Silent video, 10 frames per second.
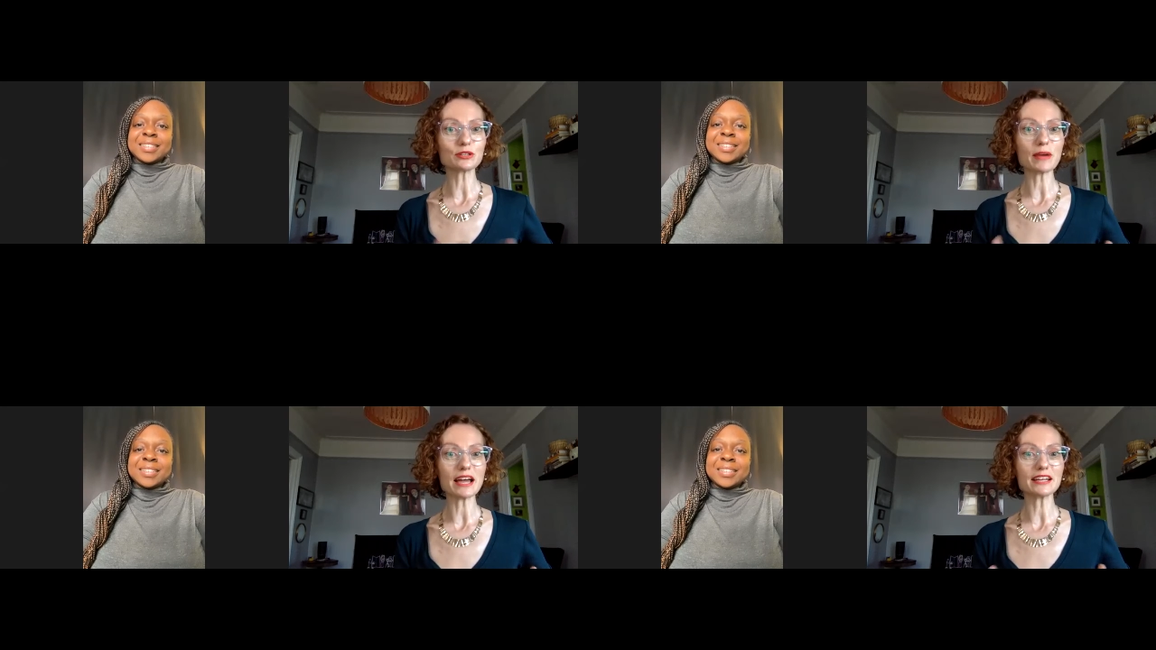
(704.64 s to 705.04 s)

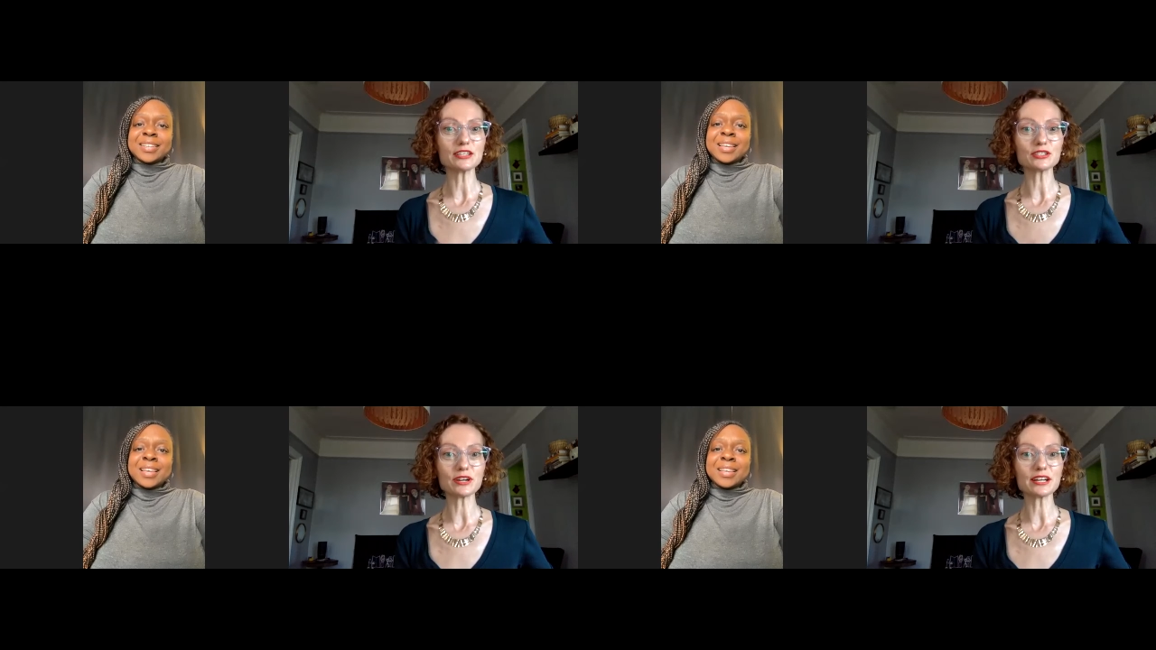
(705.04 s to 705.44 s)
Speaker 1: or
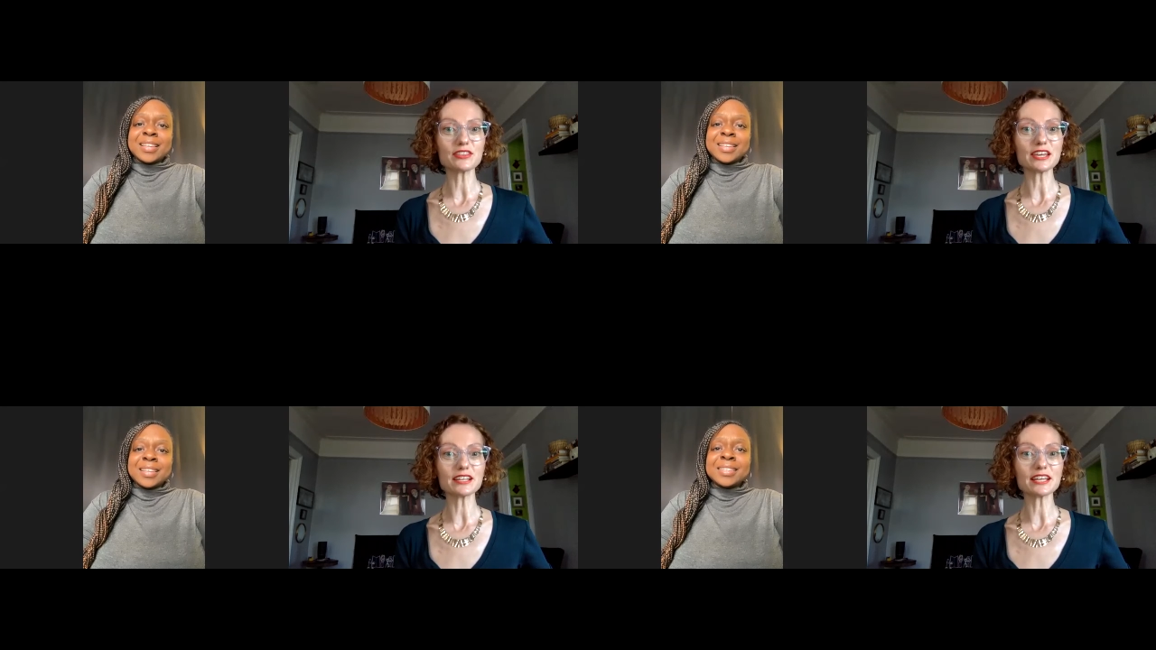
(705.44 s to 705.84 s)
pedis or
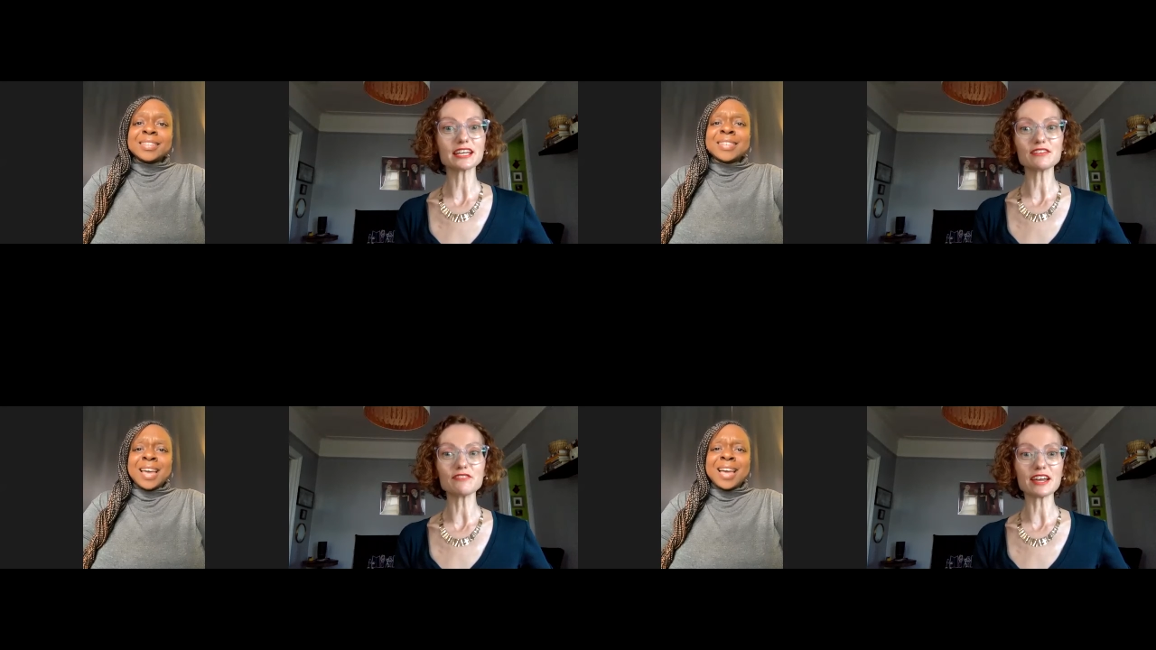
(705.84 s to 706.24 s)
anything
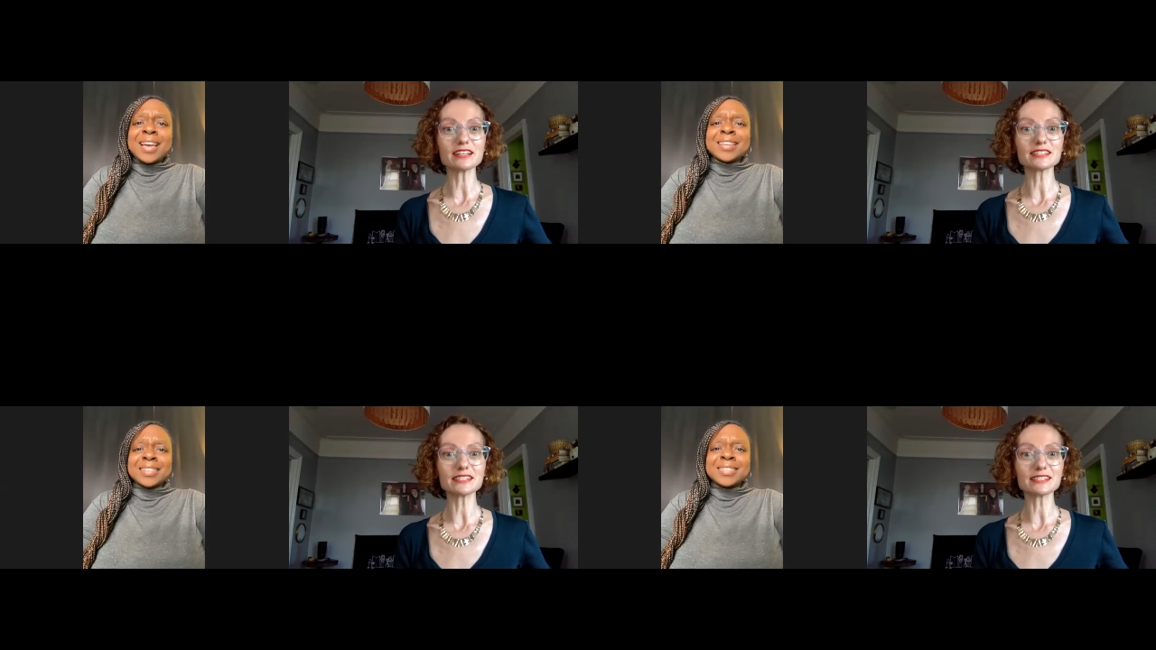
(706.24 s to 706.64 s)
like in yes.
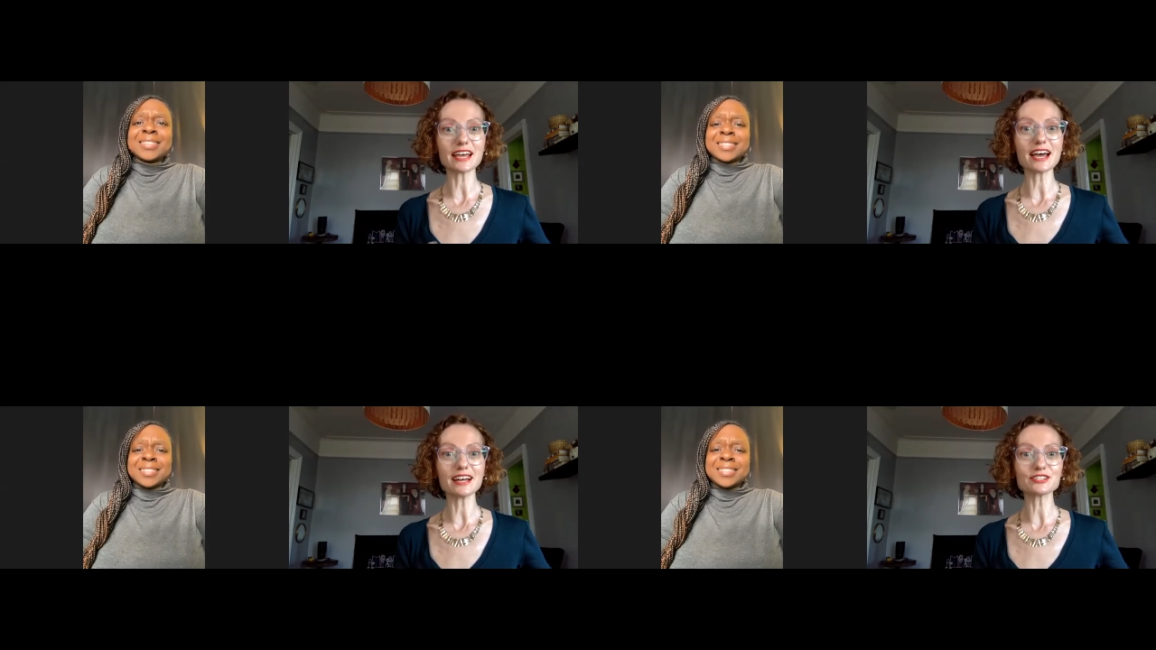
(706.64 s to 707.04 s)
a,
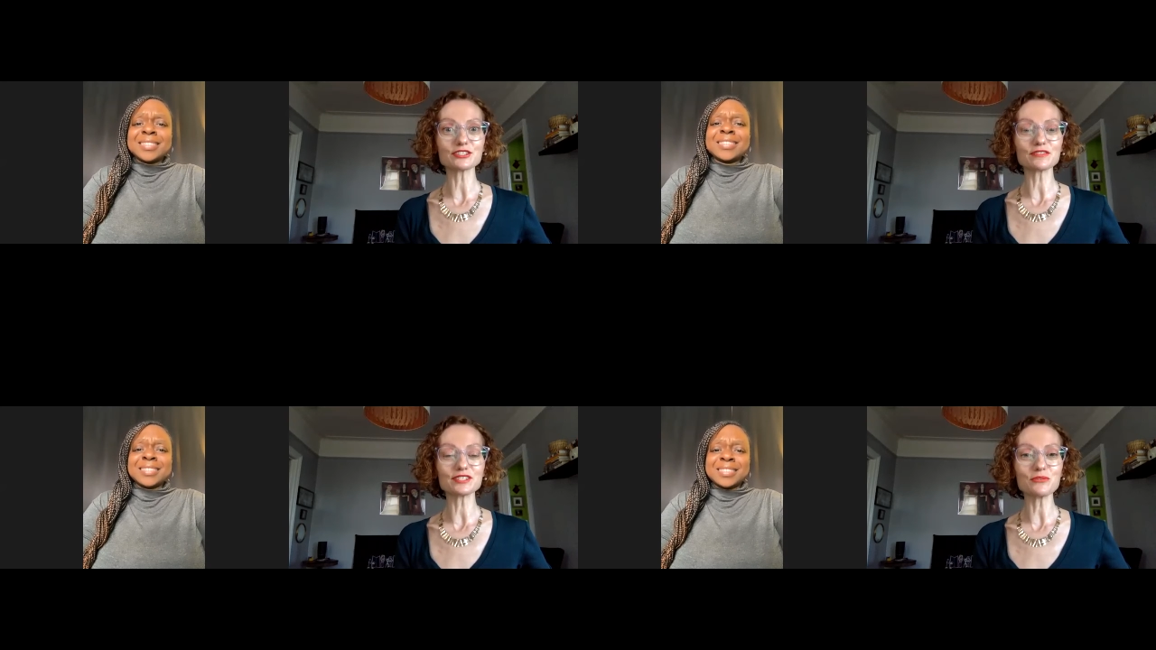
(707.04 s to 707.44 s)
a
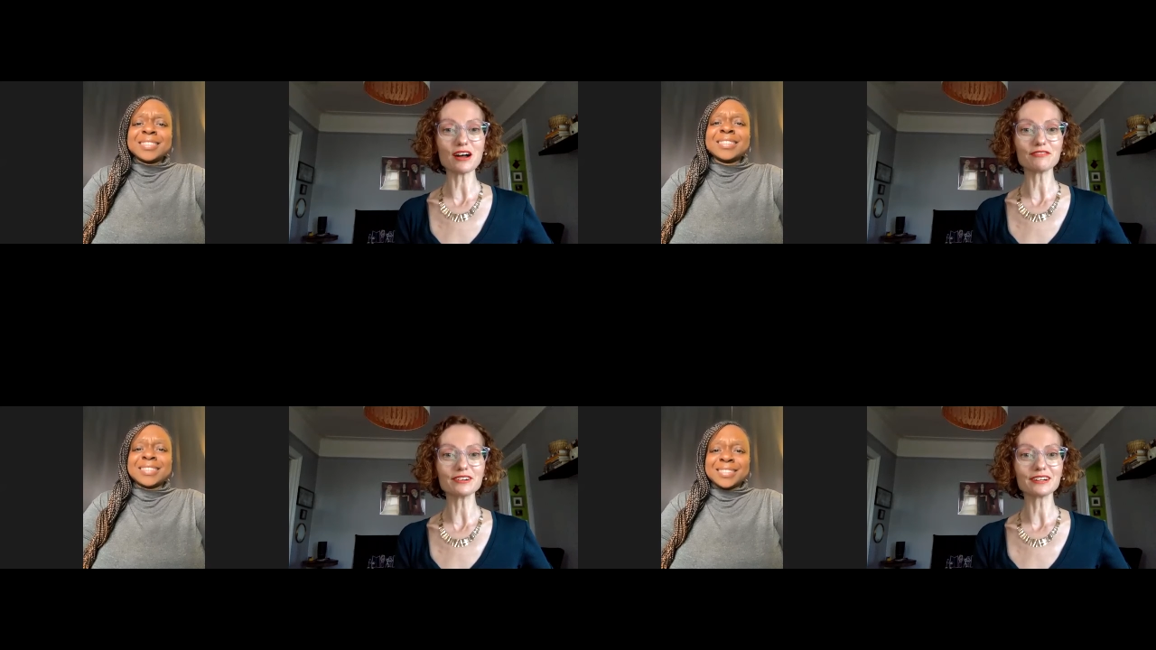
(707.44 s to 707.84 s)
service you
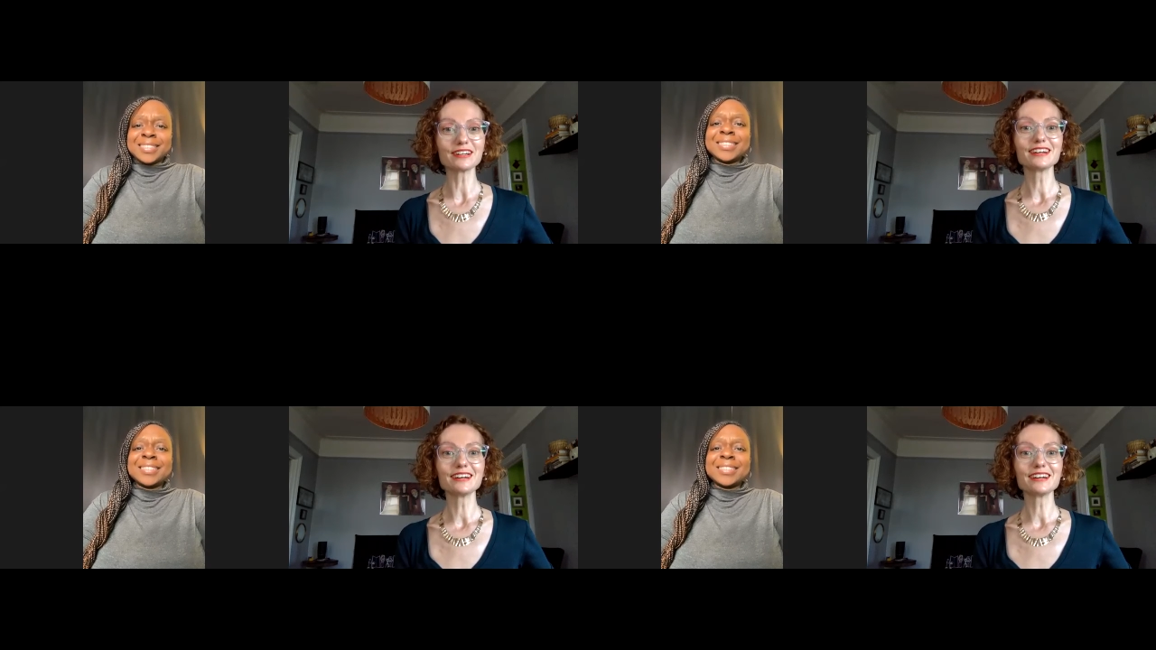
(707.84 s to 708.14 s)
offer?